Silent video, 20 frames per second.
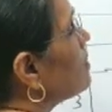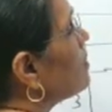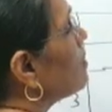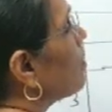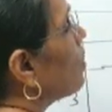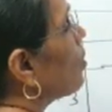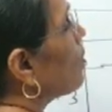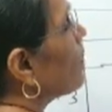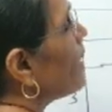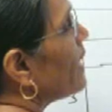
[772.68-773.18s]

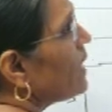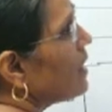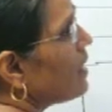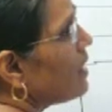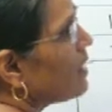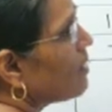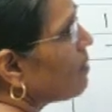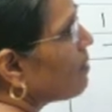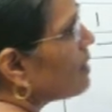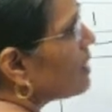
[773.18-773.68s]

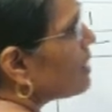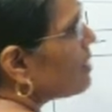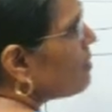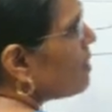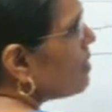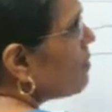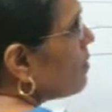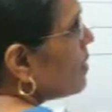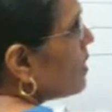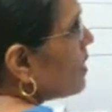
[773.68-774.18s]
orbital quantum
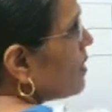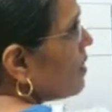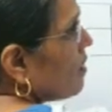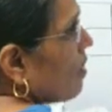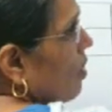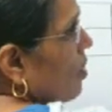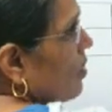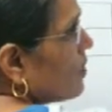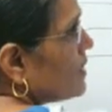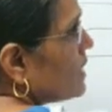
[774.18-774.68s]
number
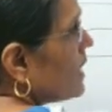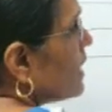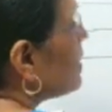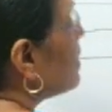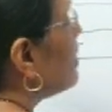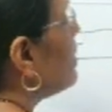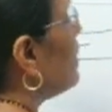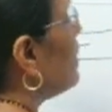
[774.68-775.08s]
of second